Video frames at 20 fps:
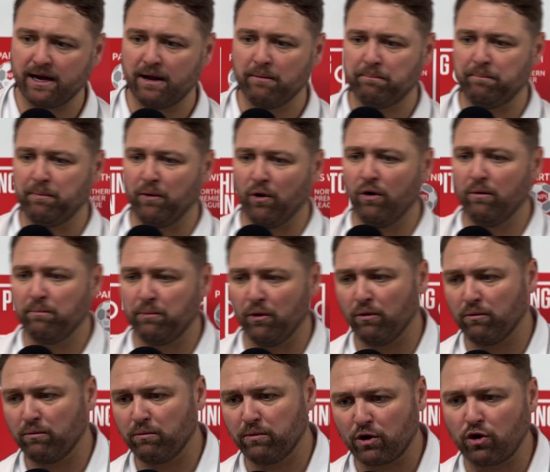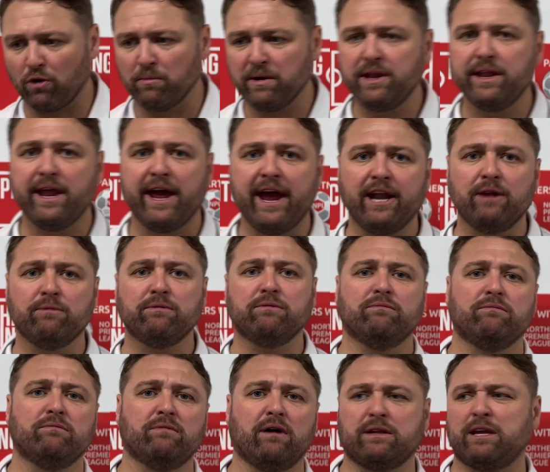but we come in there, and
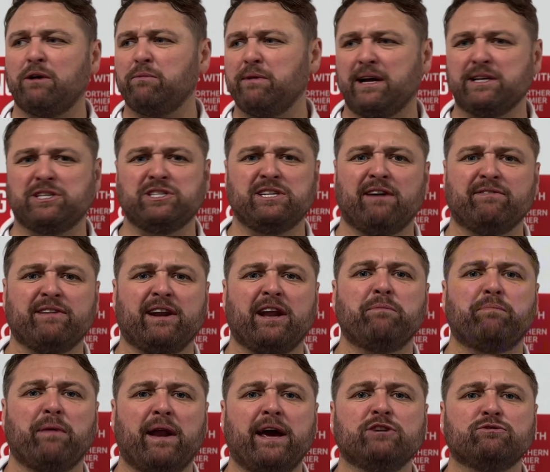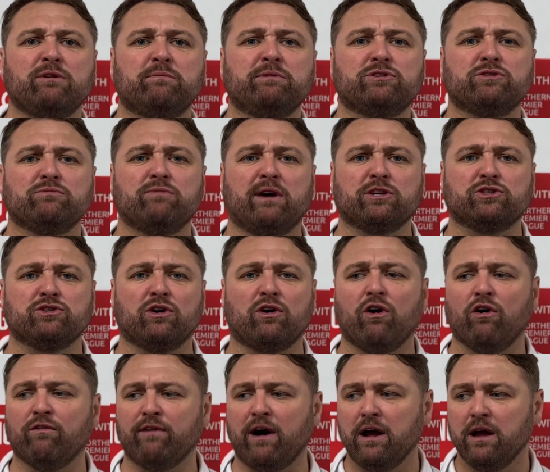I think we had 7 or 8 players when I took
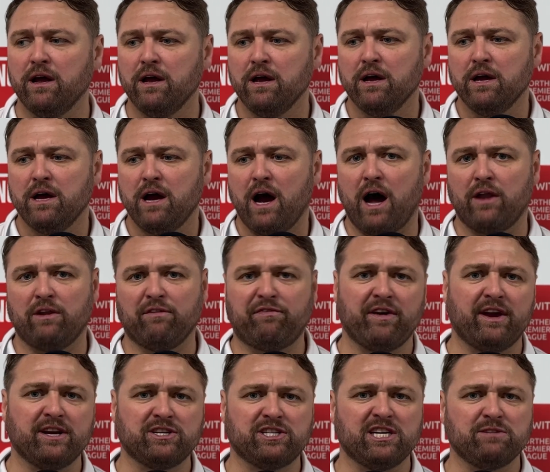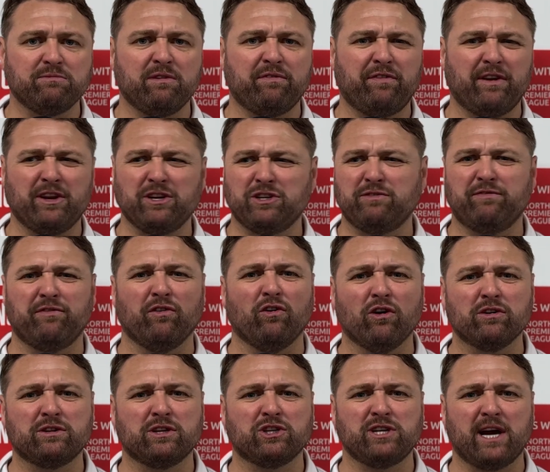over, and the first season we finished 4th,
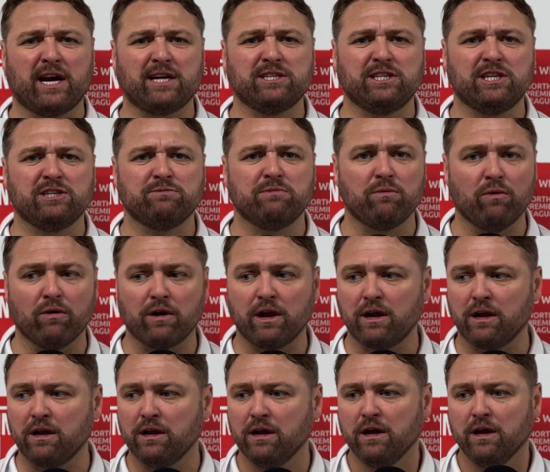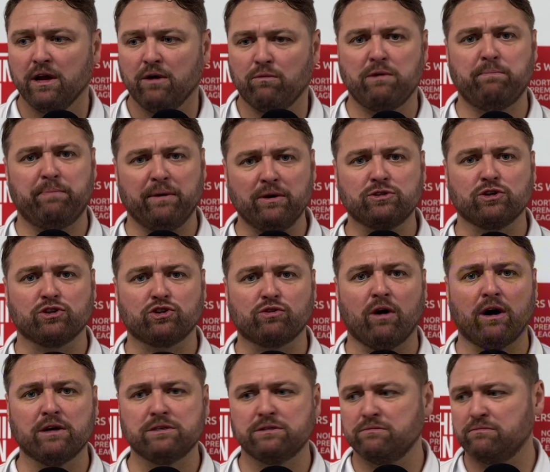and the second season we won it, and we built a
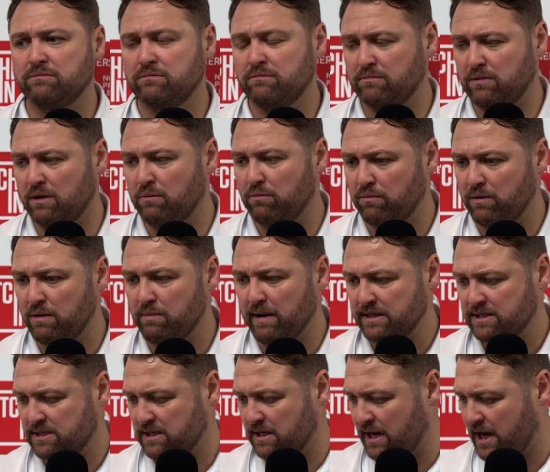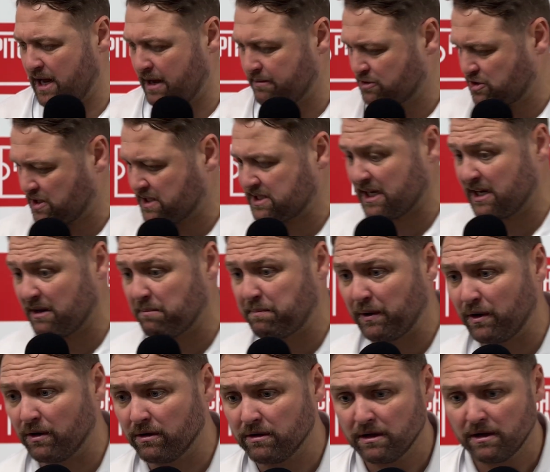squad. We went to City
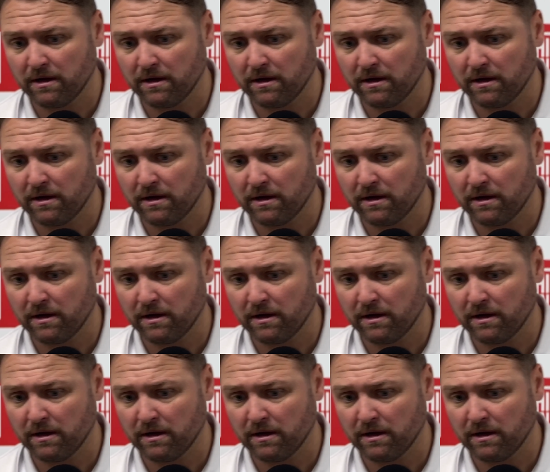Liverpool,